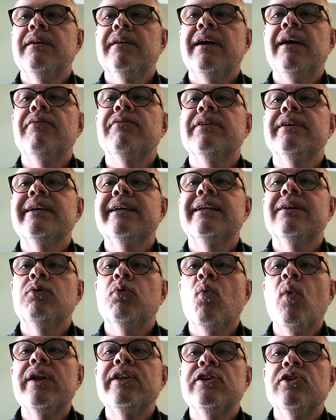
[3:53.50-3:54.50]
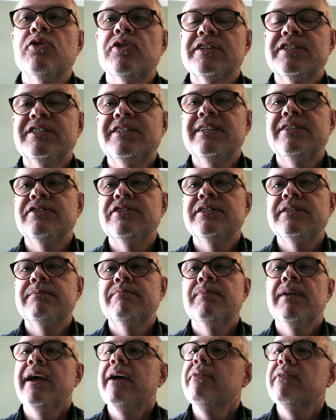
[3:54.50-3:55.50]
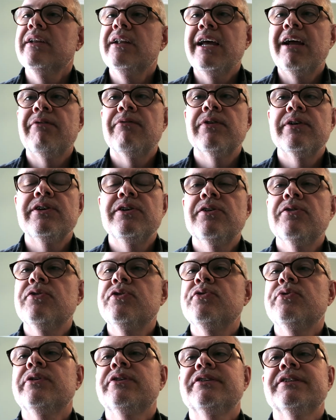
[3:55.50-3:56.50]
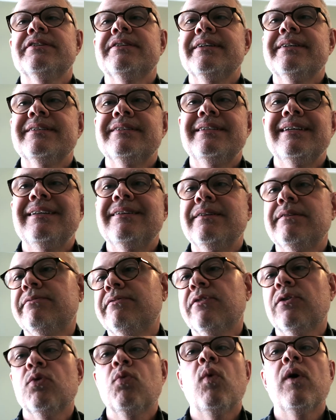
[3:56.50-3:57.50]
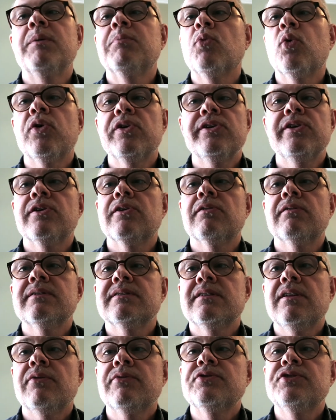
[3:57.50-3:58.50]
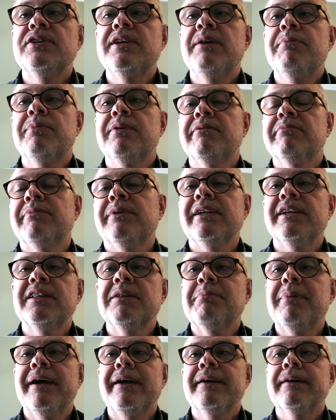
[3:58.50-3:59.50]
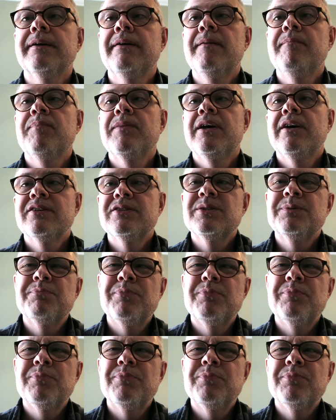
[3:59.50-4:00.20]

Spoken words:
and then get a 1-year extension. And then every year you can just extend it for 1 more year, as long as you keep enough money in the bank. So